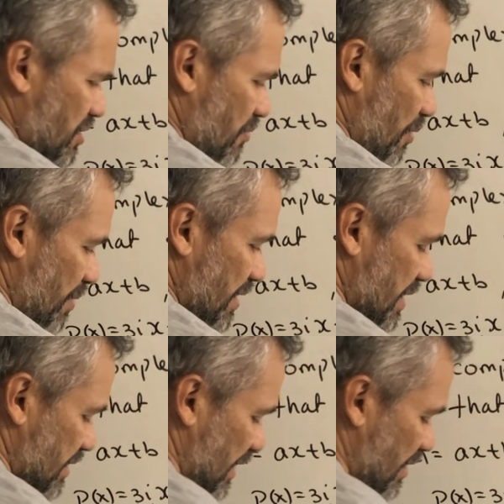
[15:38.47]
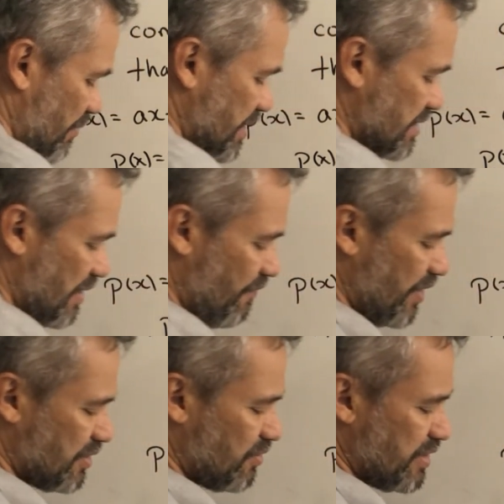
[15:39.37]
remember that elements in a
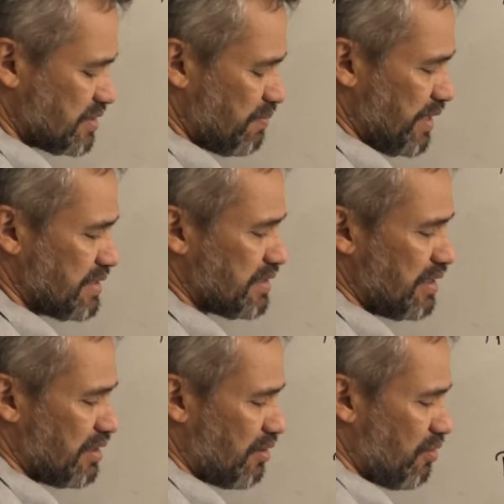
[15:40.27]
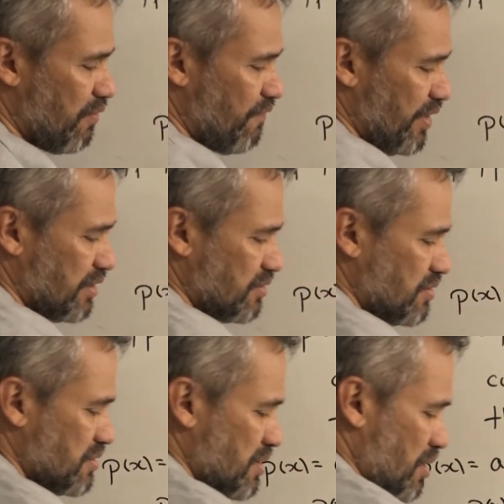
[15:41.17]
vector space are called vectors.